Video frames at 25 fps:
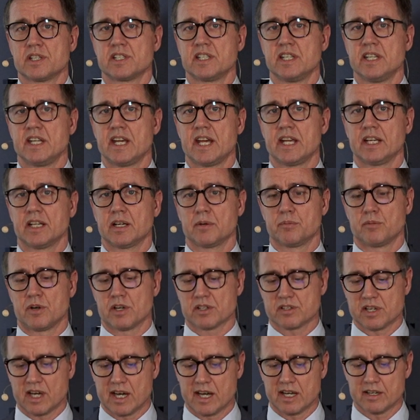seeing a
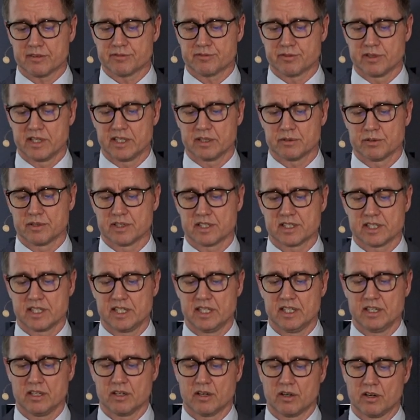much higher
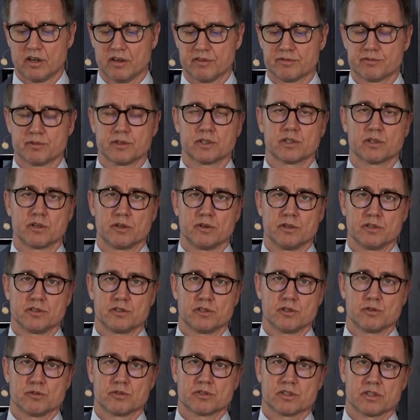frequency of recurrent
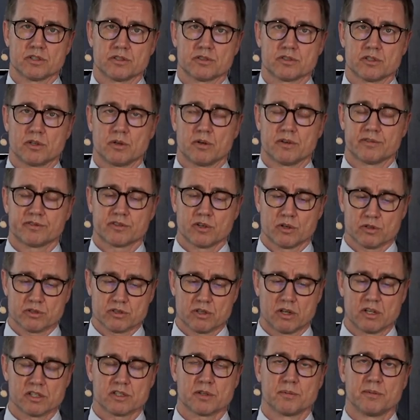users. So, of course,
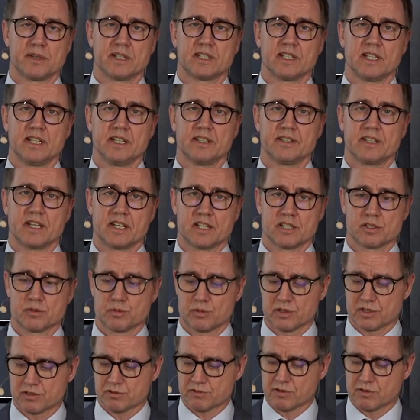ultimately, that is what's